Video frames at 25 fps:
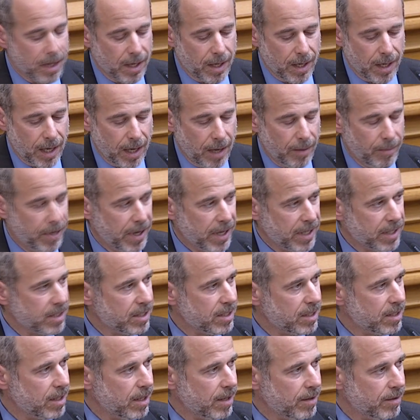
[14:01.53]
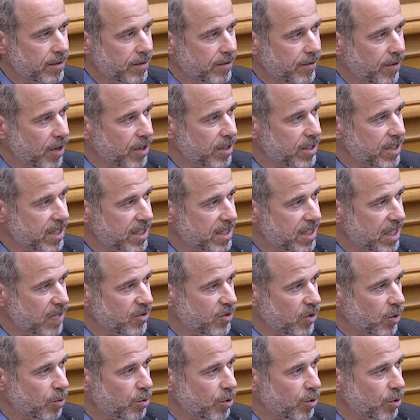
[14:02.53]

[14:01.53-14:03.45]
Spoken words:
But it's a very successful